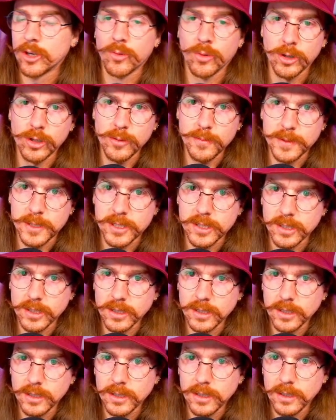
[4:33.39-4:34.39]
groups
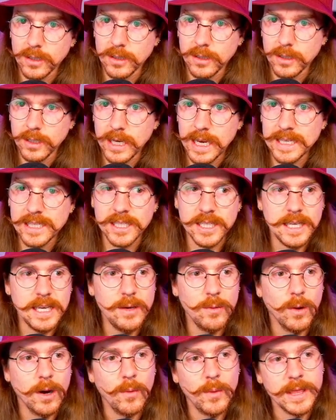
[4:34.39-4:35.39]
and see
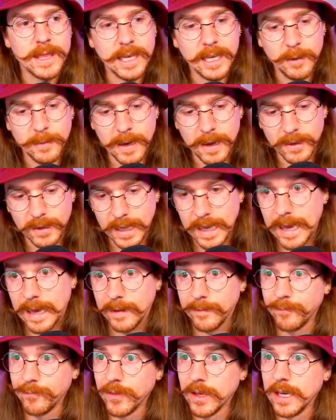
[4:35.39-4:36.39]
what we think about
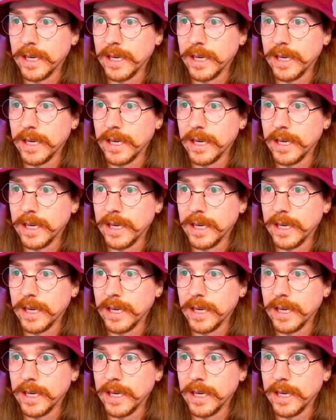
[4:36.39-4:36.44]
that.